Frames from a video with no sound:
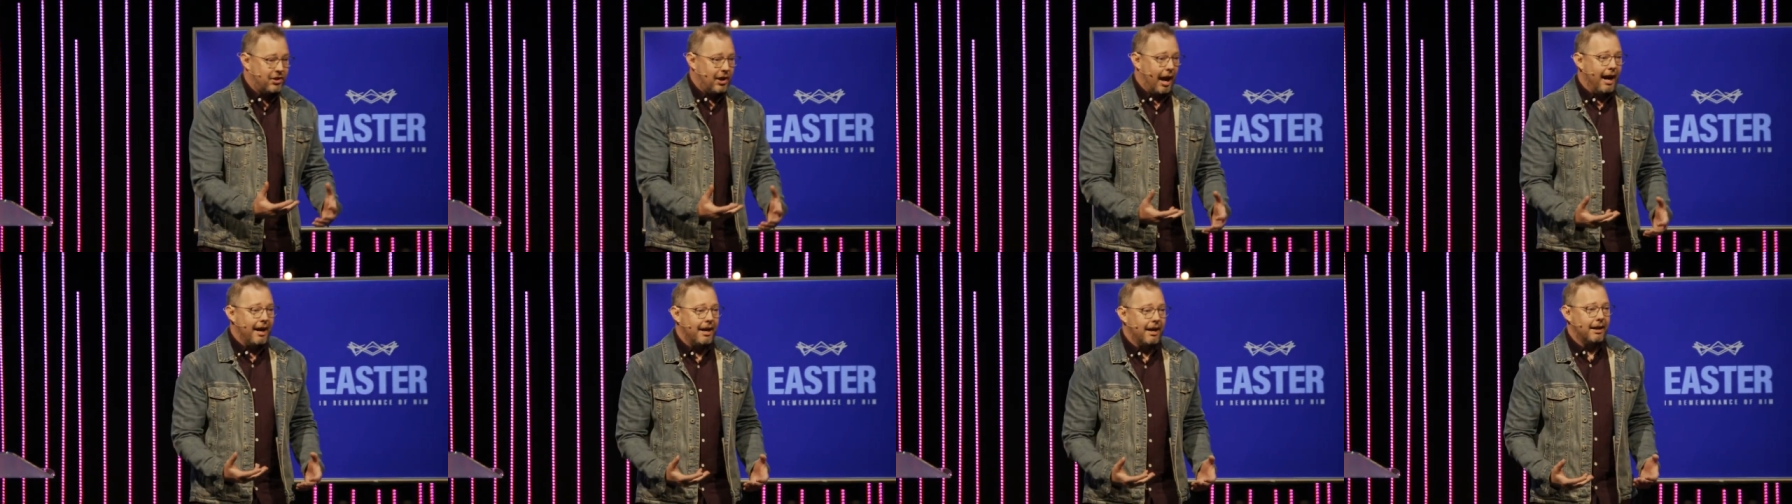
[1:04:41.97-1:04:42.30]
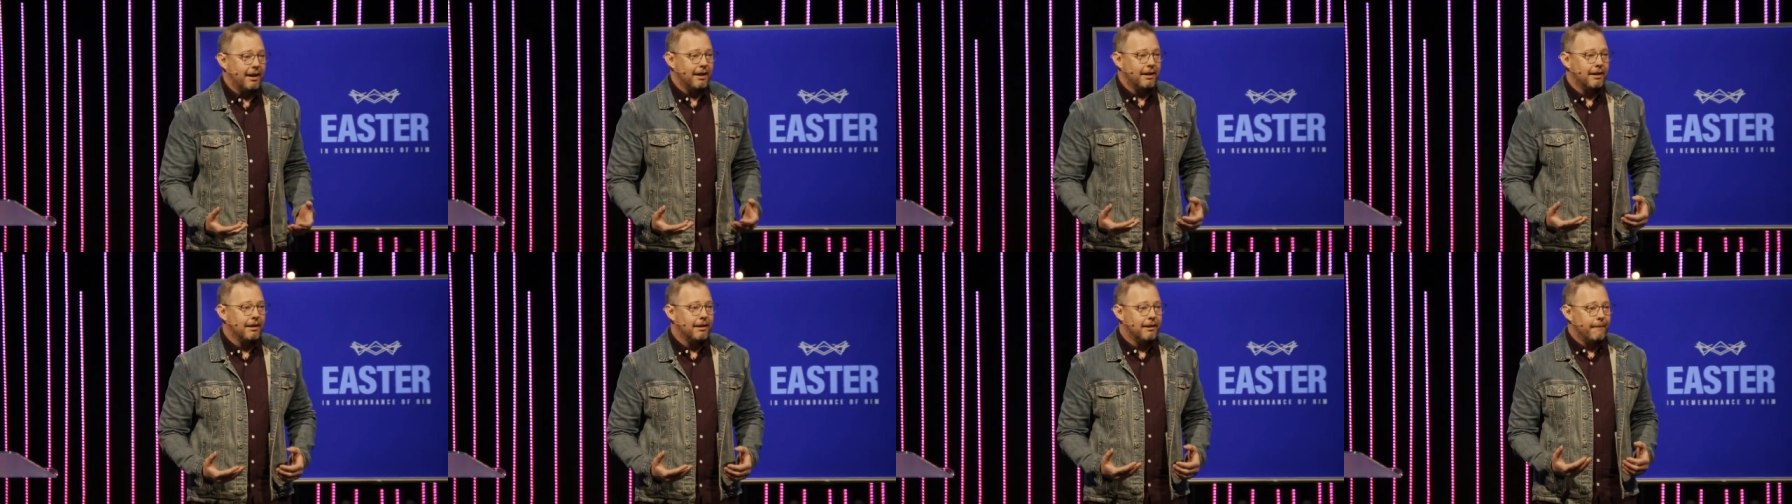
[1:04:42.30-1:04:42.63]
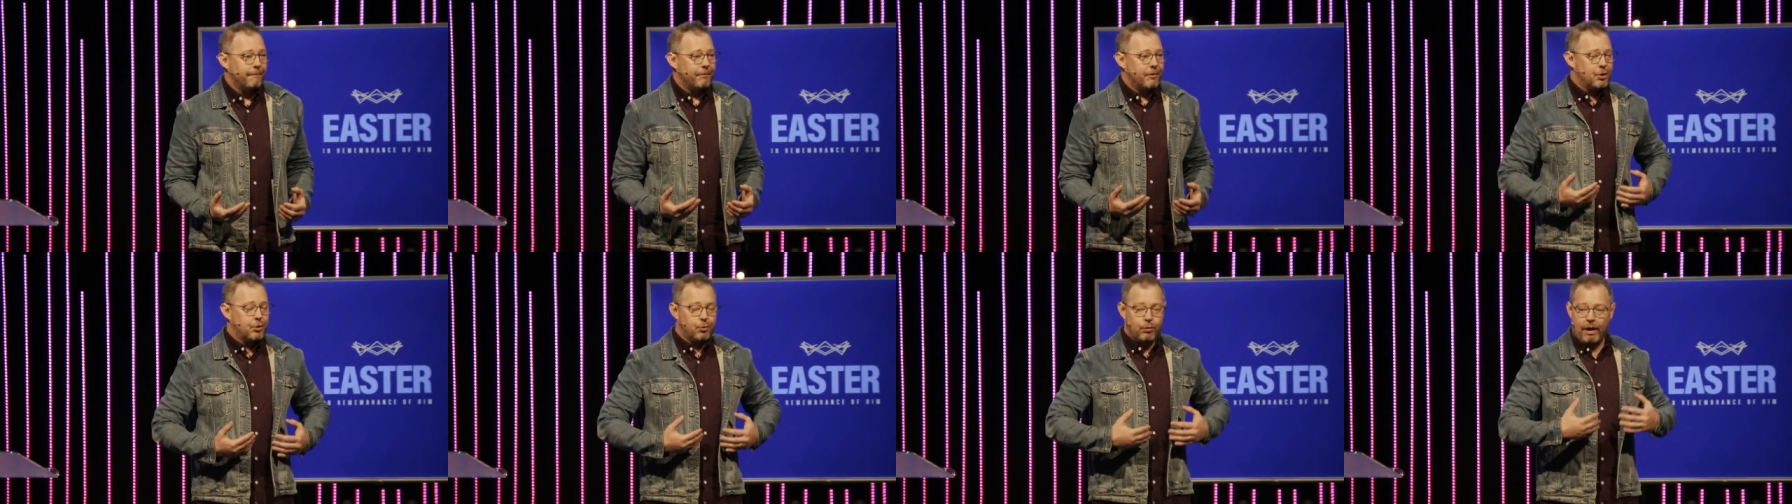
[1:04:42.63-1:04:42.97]
saying,
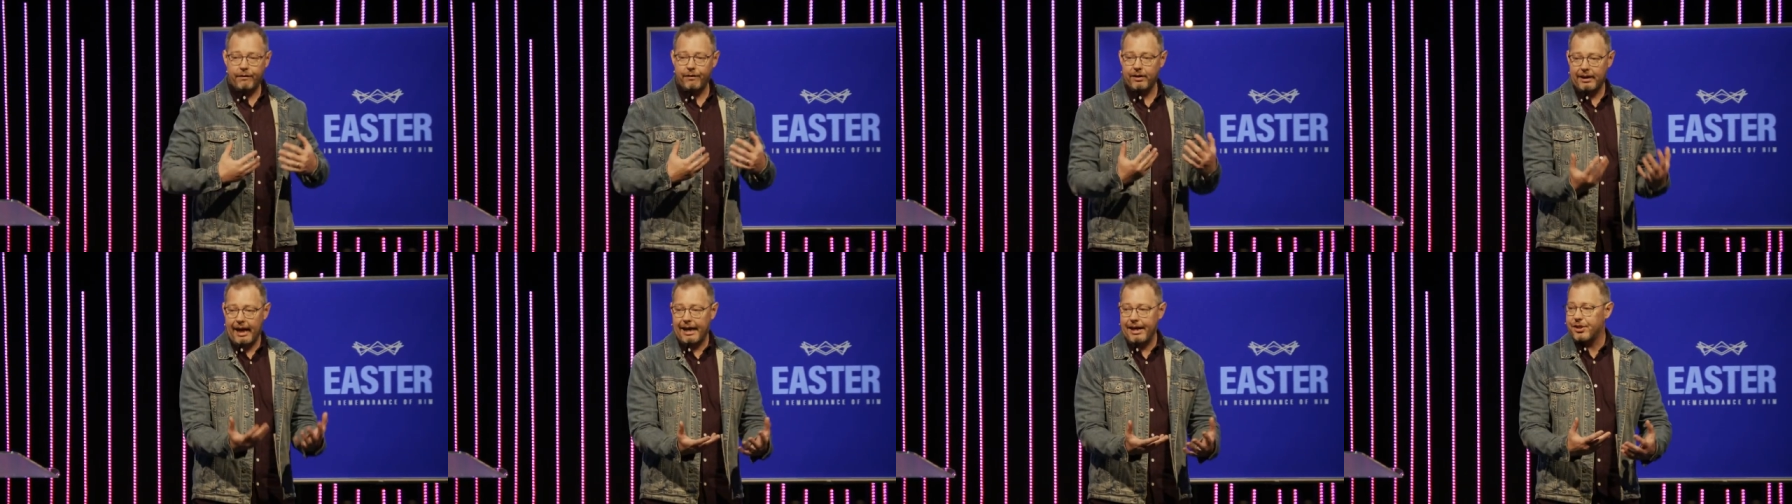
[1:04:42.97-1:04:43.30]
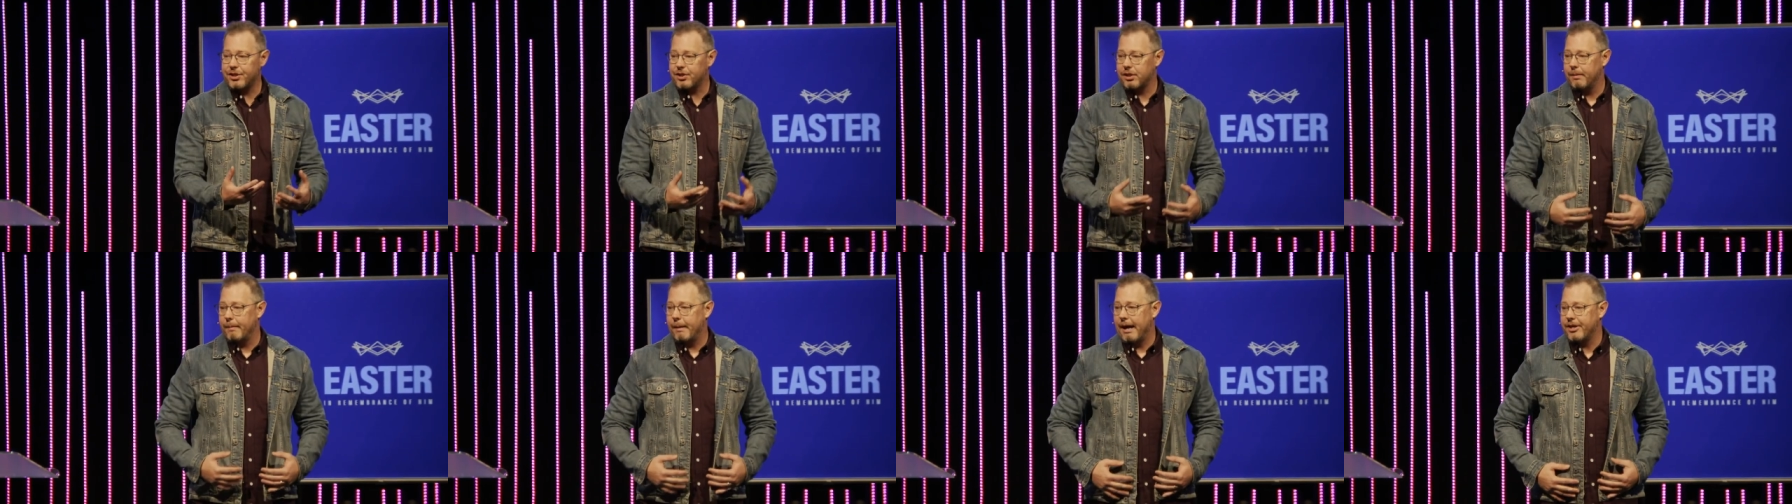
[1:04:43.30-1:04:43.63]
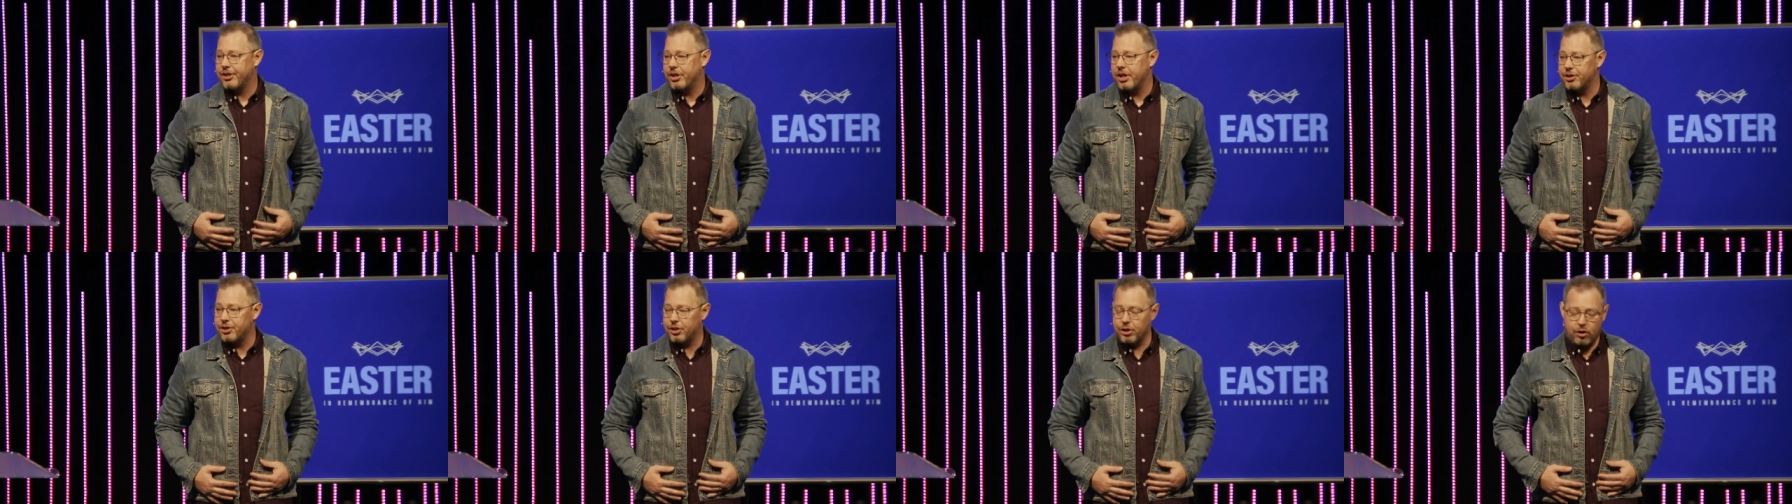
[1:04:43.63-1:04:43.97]
this revelation
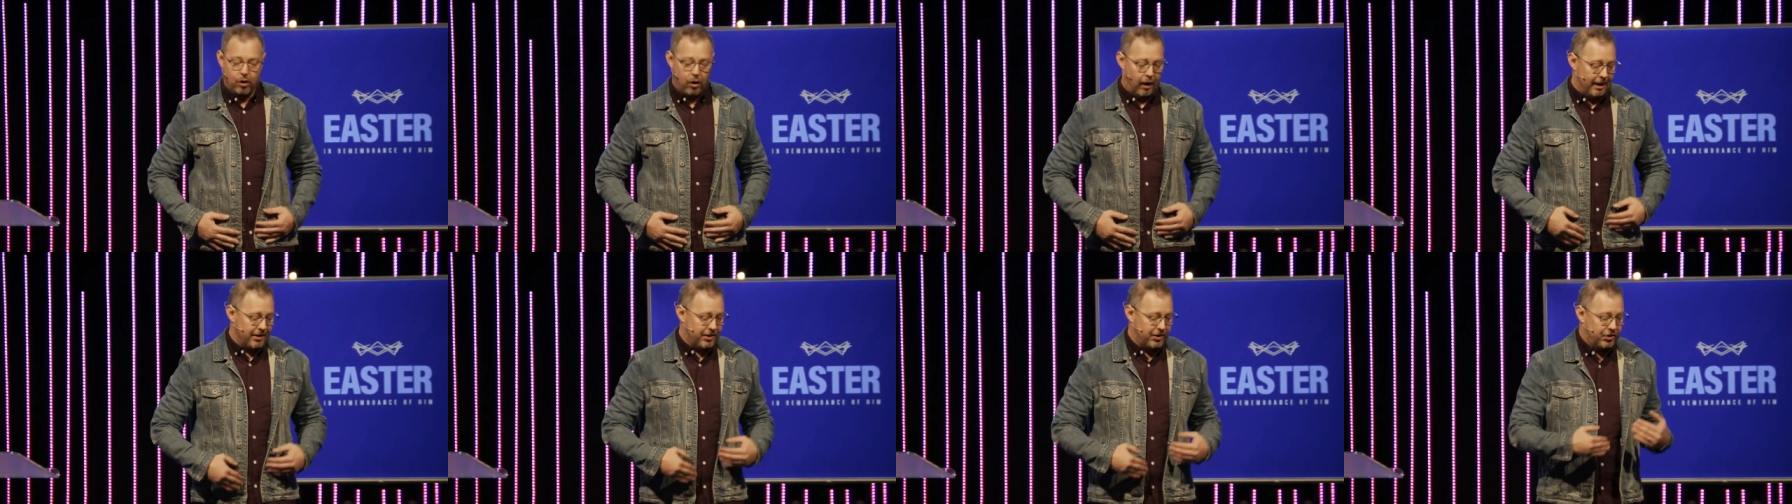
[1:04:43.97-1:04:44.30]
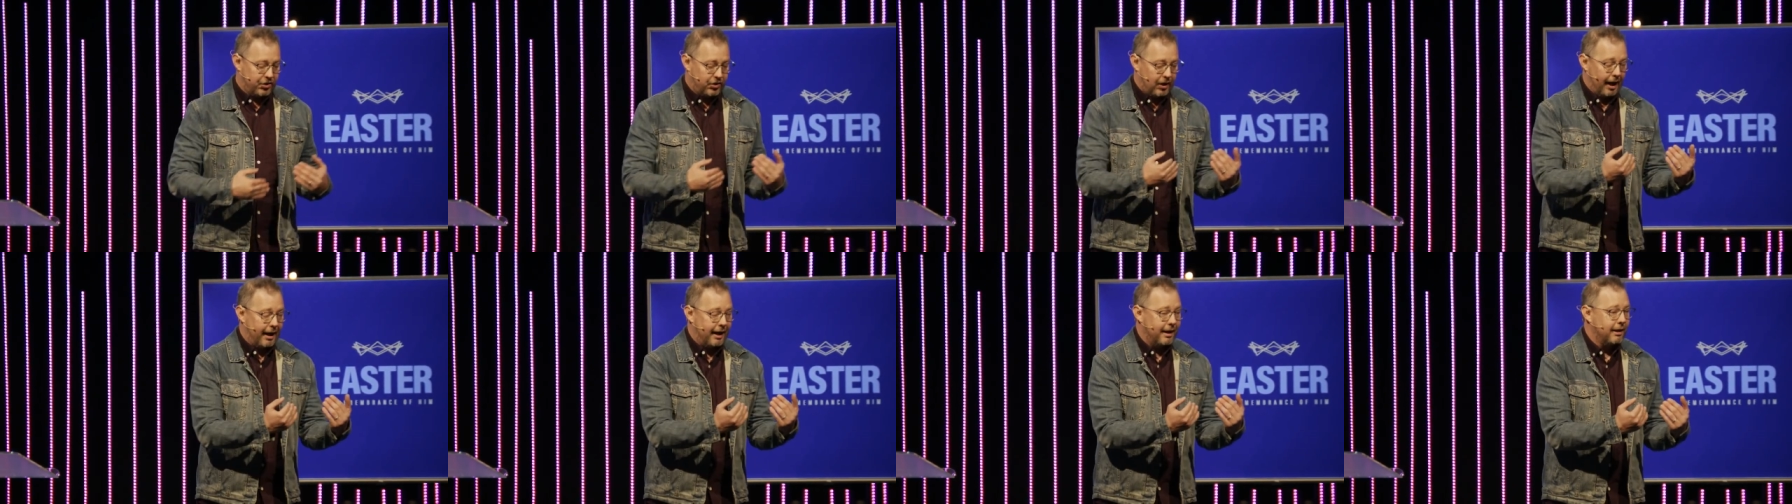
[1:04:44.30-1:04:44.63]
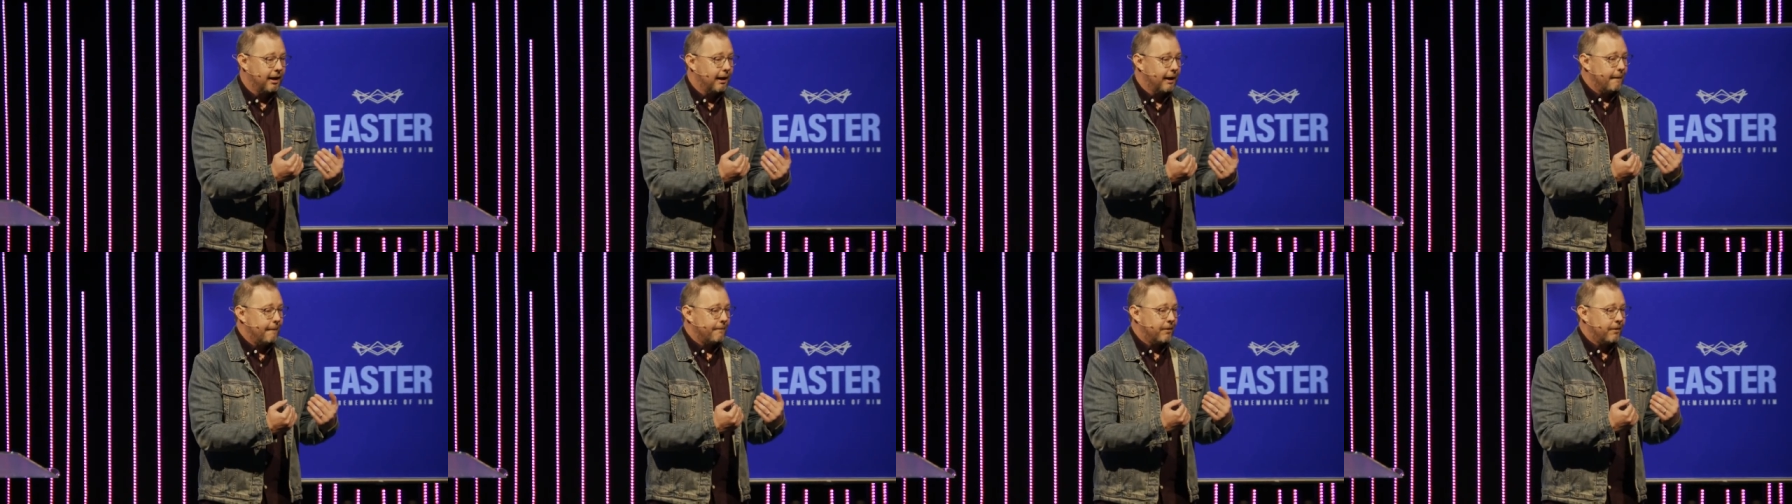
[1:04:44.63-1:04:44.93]
about Jesus Christ is saying